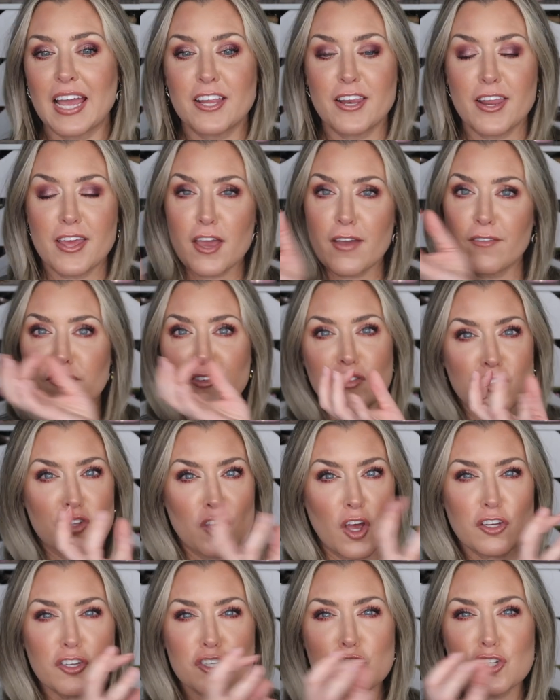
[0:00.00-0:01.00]
And if, as
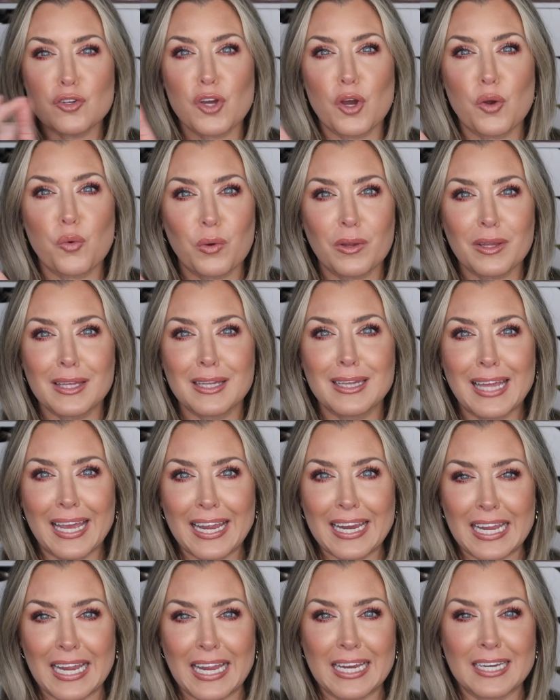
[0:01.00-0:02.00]
long as you go really
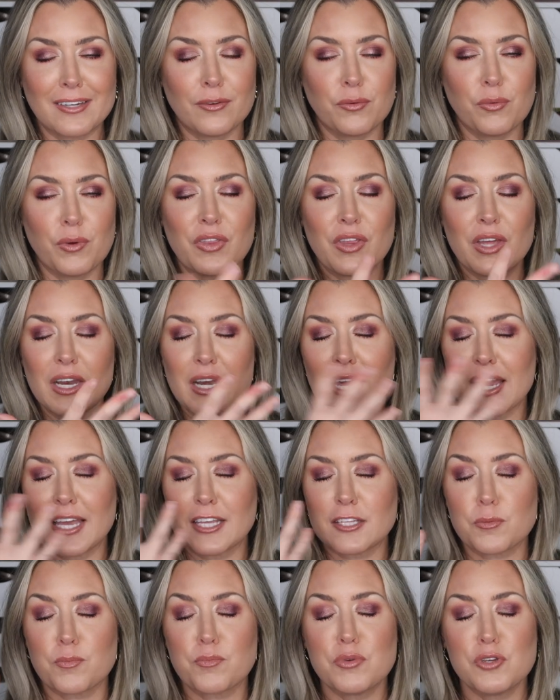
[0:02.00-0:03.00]
light-handed with it,
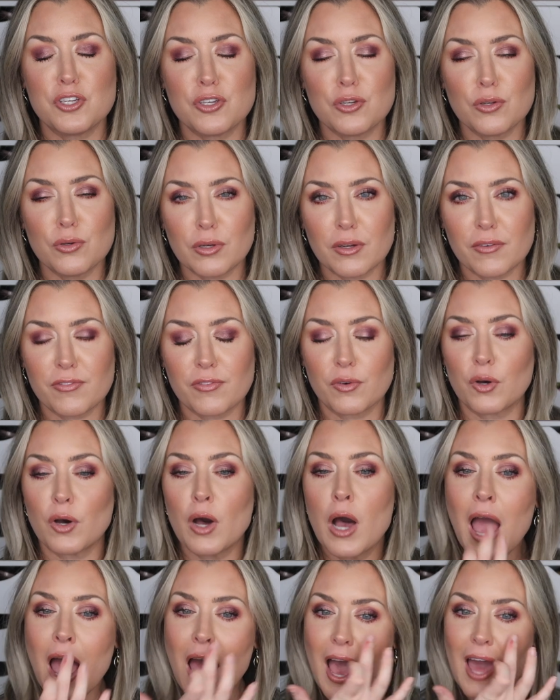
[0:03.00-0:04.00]
it's beautiful.